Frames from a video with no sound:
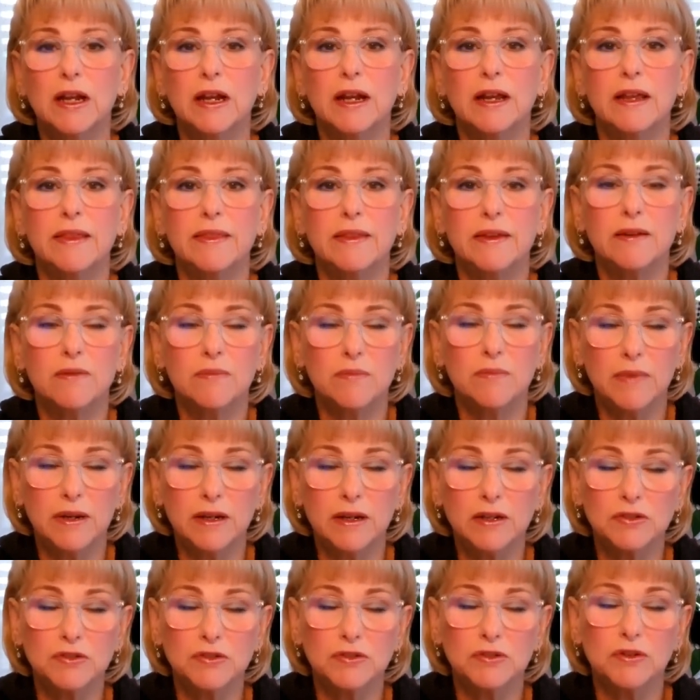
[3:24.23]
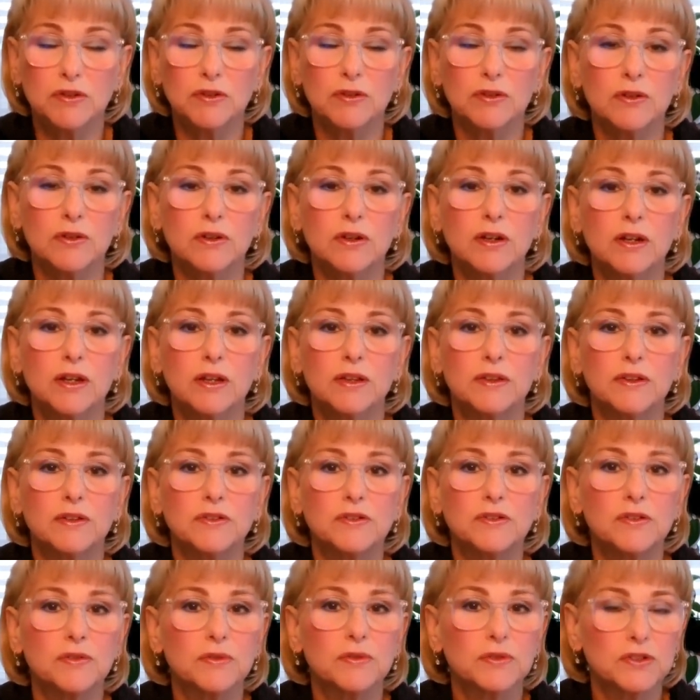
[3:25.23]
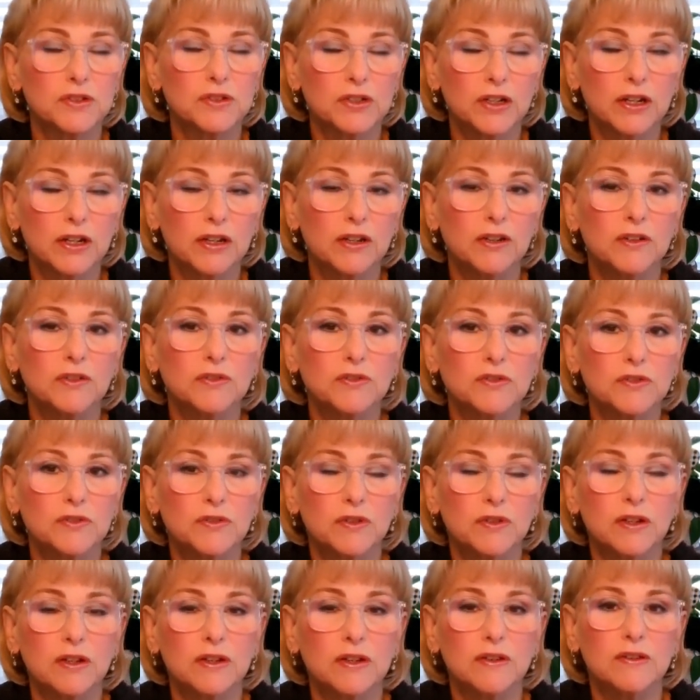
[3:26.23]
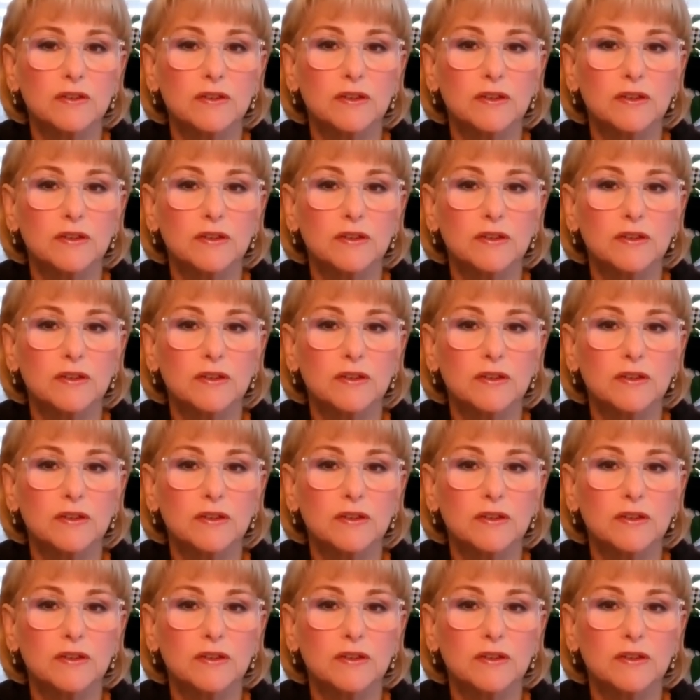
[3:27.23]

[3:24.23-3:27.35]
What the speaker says: and then make sure that you are checking your trees,